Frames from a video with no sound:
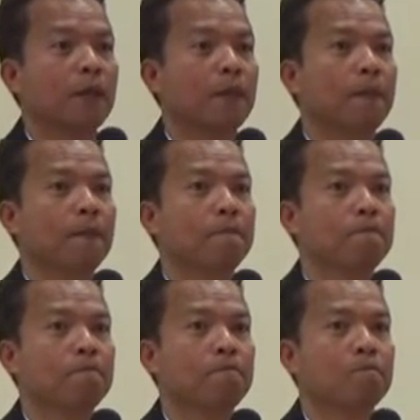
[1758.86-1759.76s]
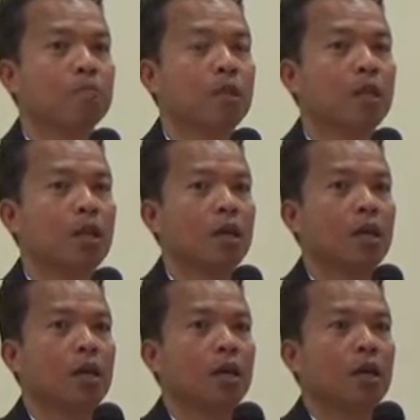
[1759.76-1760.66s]

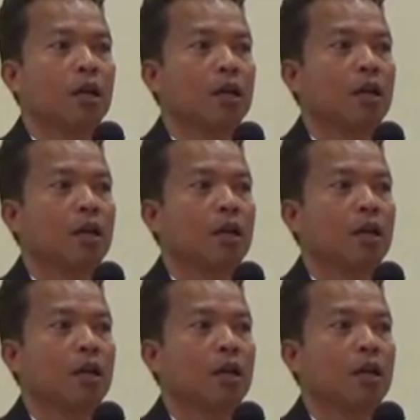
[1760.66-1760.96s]
[no speech]